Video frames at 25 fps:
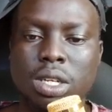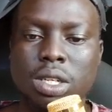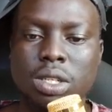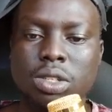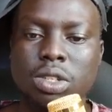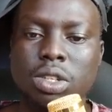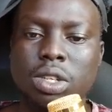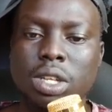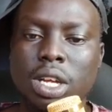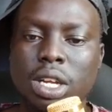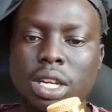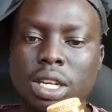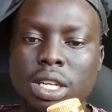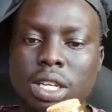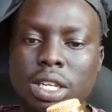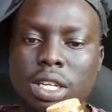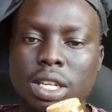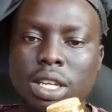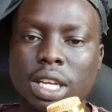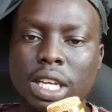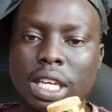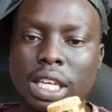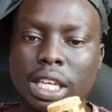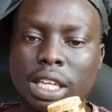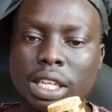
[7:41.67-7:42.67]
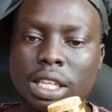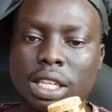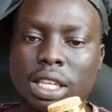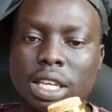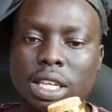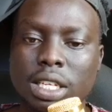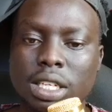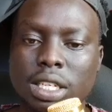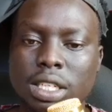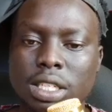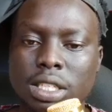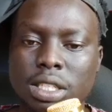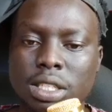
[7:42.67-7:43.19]
that it
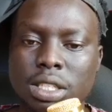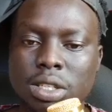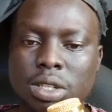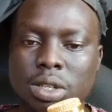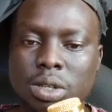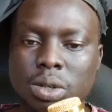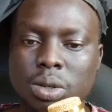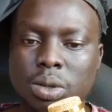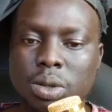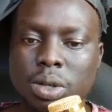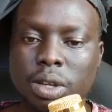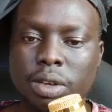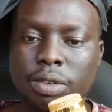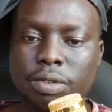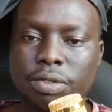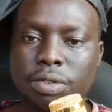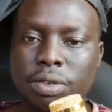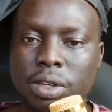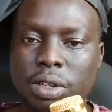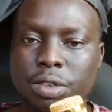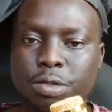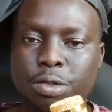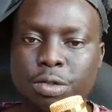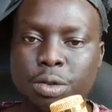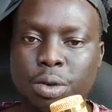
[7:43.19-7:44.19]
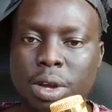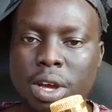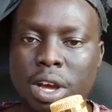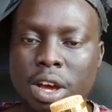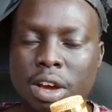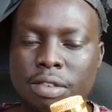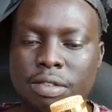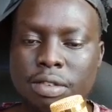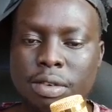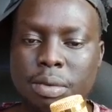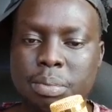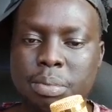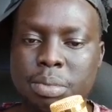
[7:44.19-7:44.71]
can, if we
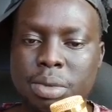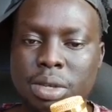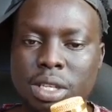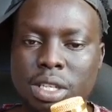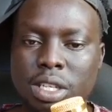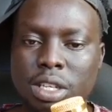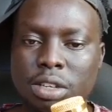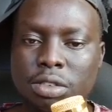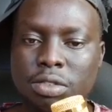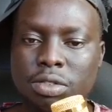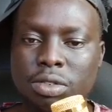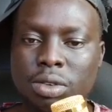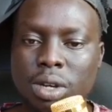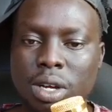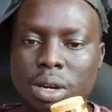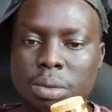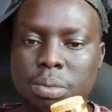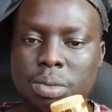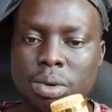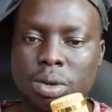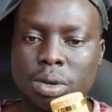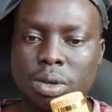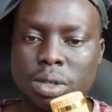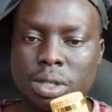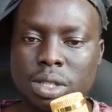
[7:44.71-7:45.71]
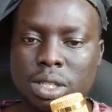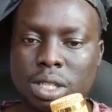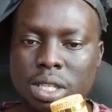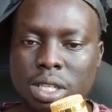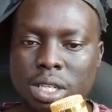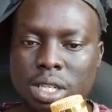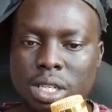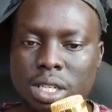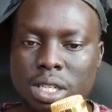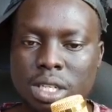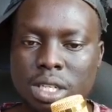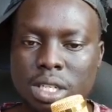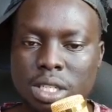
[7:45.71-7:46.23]
have a beat, if we upload
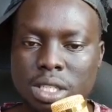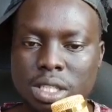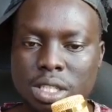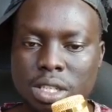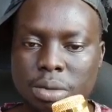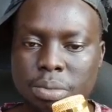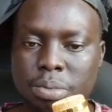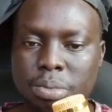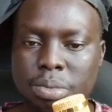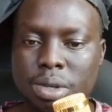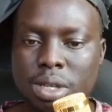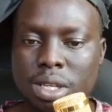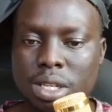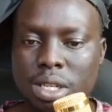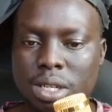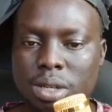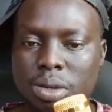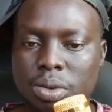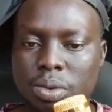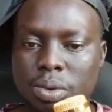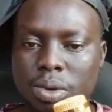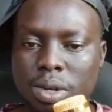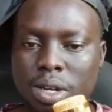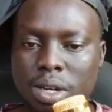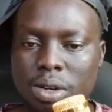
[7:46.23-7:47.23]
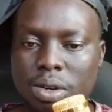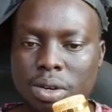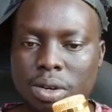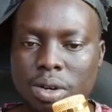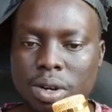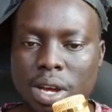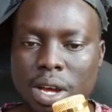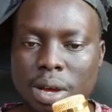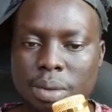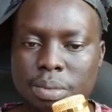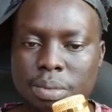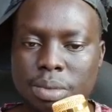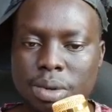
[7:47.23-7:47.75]
here and it's a beat, we are gonna
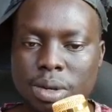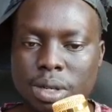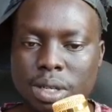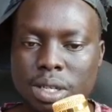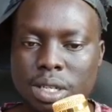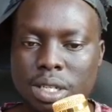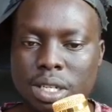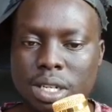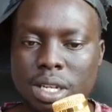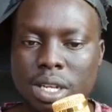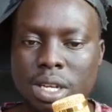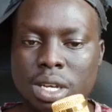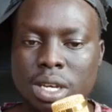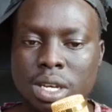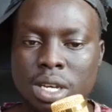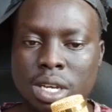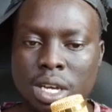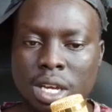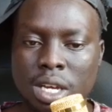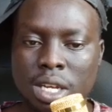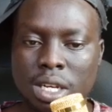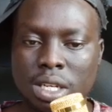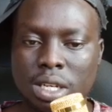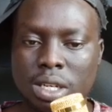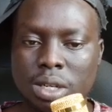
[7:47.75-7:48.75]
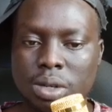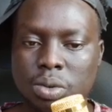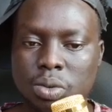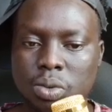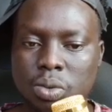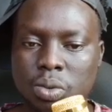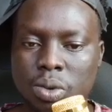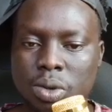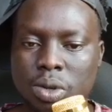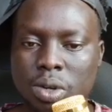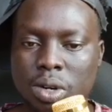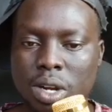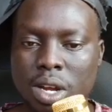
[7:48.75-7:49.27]
upload it, and
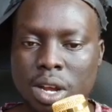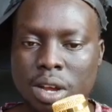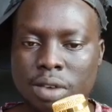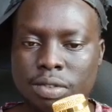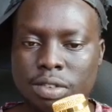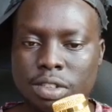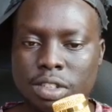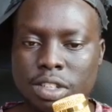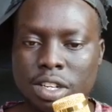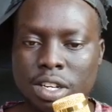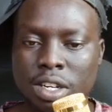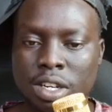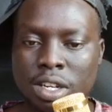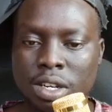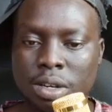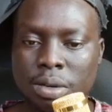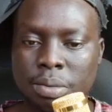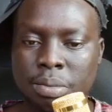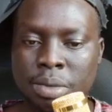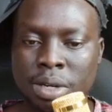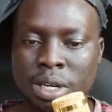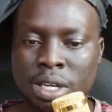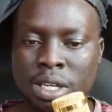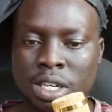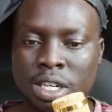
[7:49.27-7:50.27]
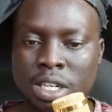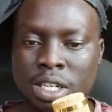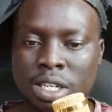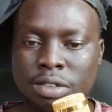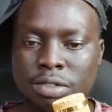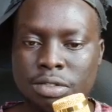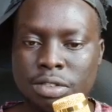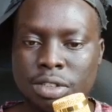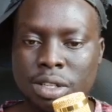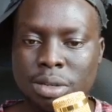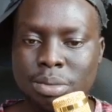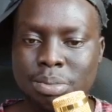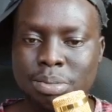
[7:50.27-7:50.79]
we're gonna have a metadata
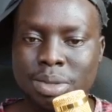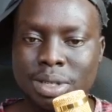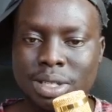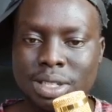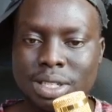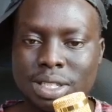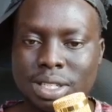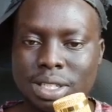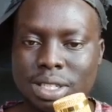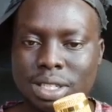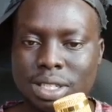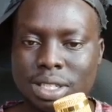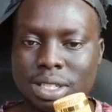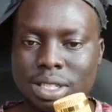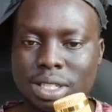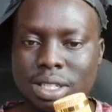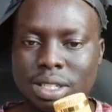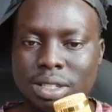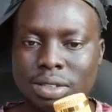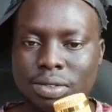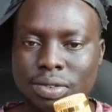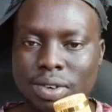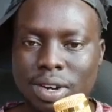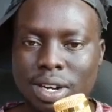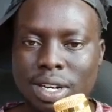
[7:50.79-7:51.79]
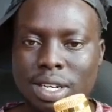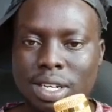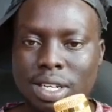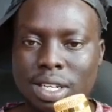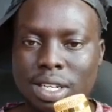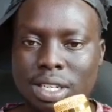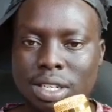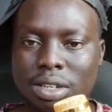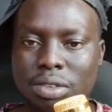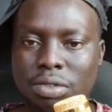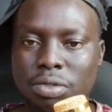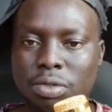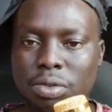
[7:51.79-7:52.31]
for the beat here, right?
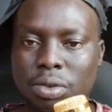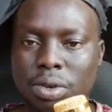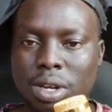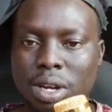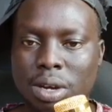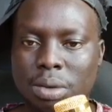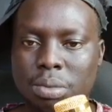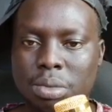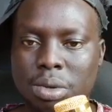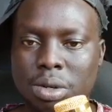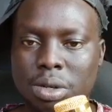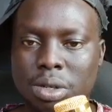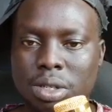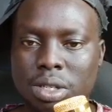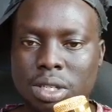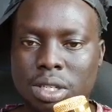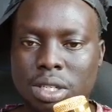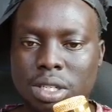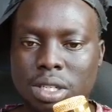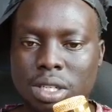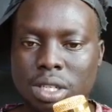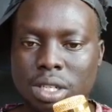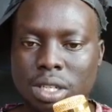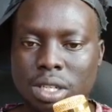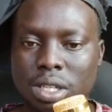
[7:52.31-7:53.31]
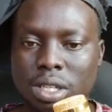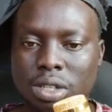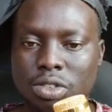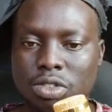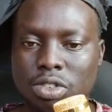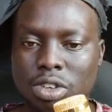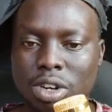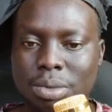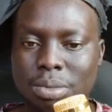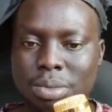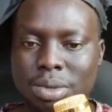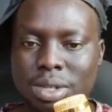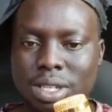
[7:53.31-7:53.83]
And if we upload
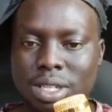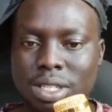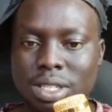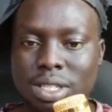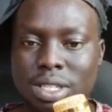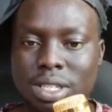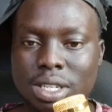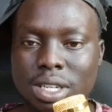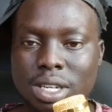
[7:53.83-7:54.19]
drum kits,